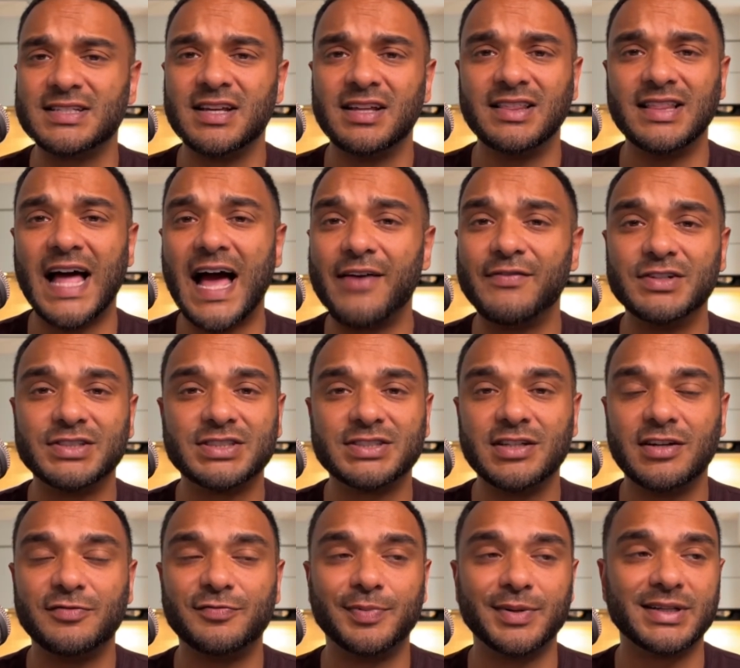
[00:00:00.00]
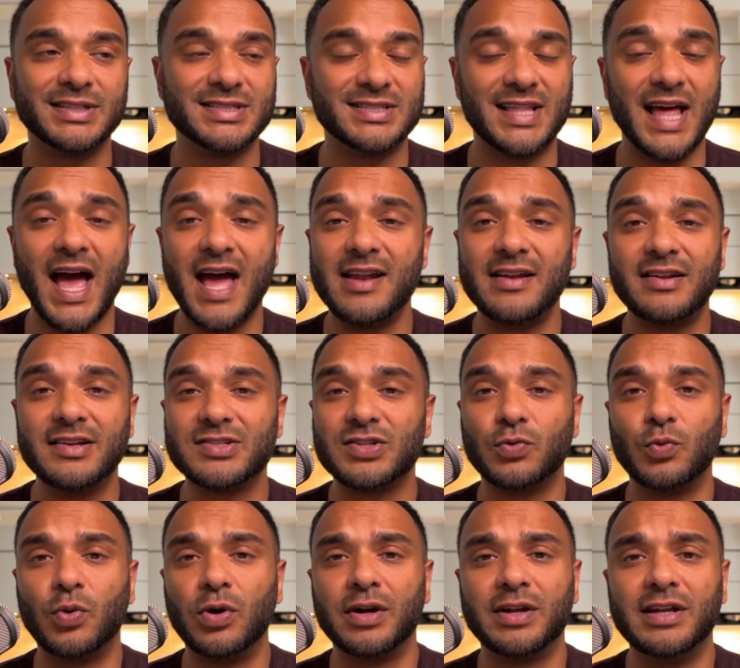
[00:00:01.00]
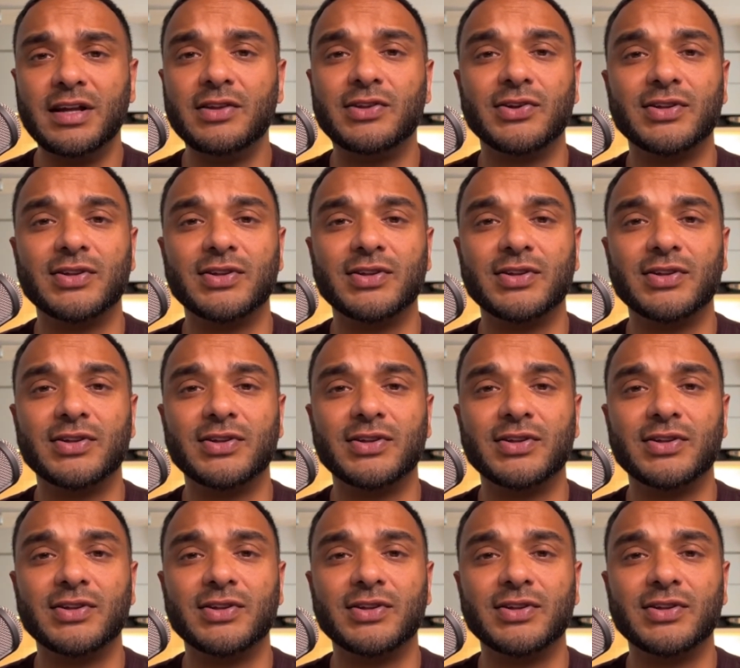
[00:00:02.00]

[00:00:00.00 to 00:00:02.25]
lavish stuff, because that doesn't work either.